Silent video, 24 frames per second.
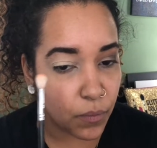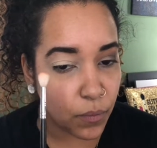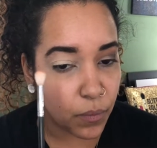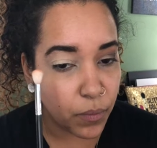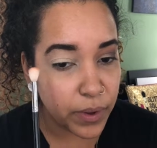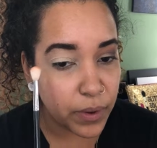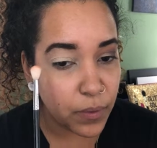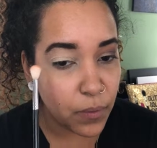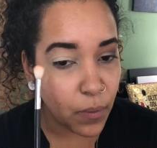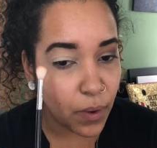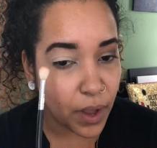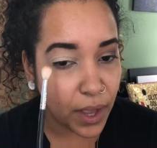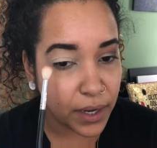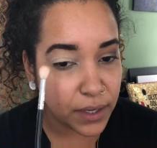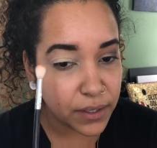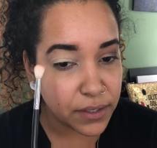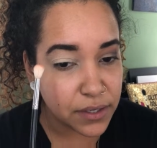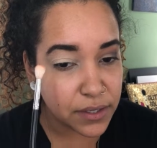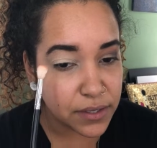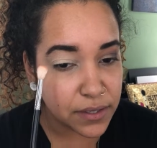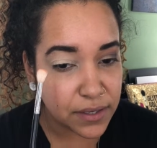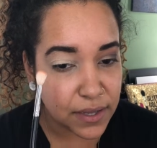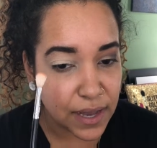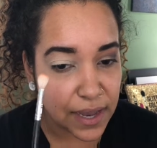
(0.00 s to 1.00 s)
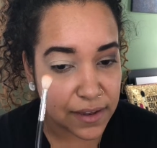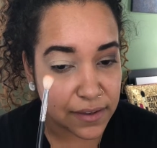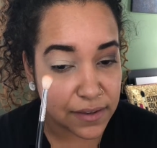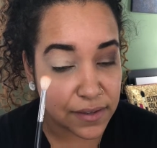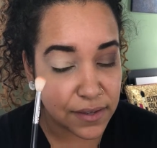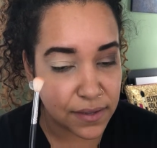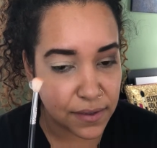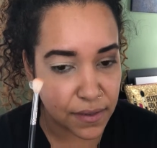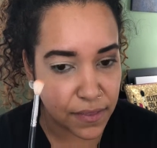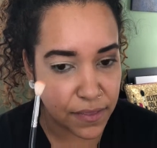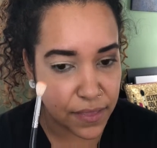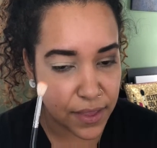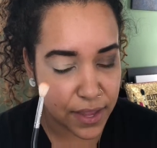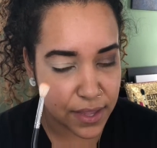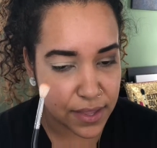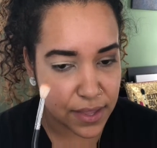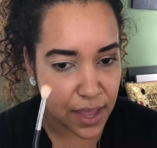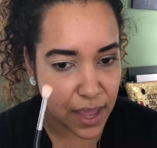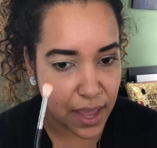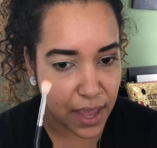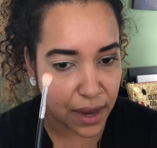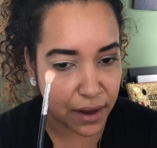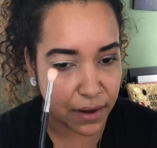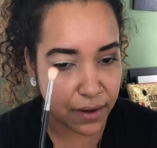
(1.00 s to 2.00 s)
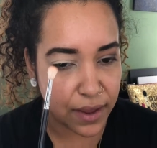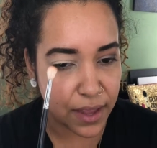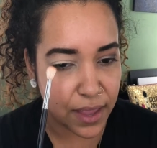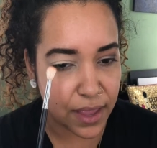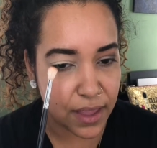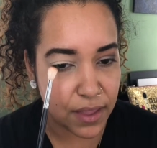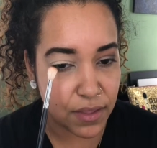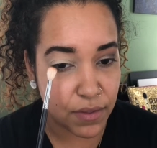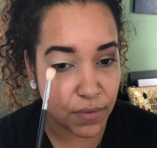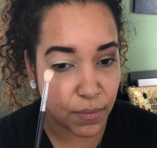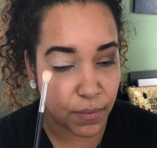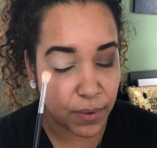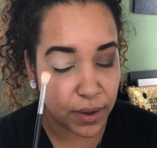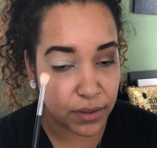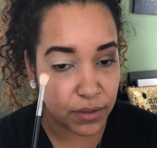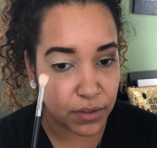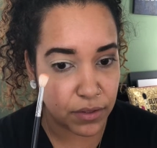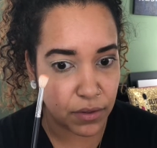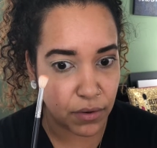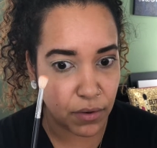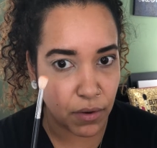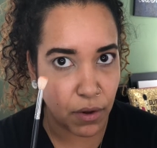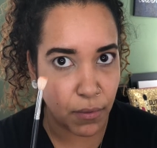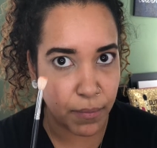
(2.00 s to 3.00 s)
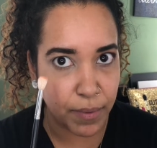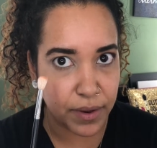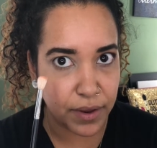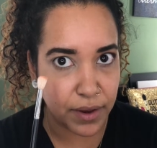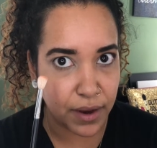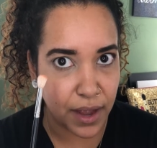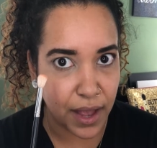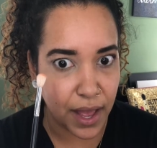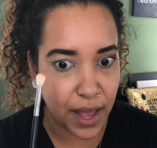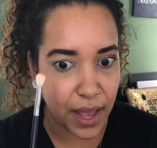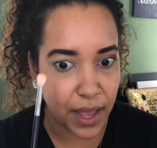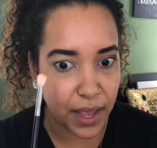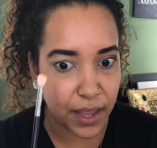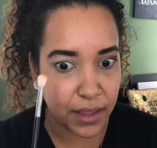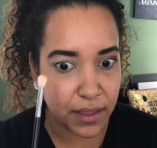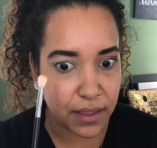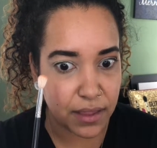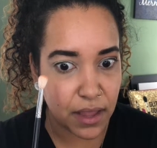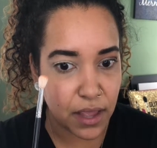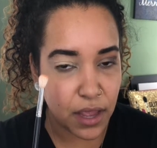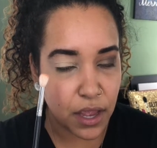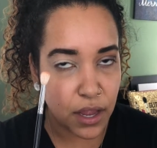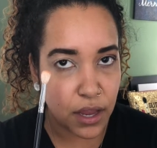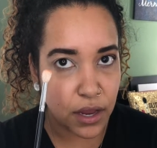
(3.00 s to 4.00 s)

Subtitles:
we want, since this area is once you open your eyes,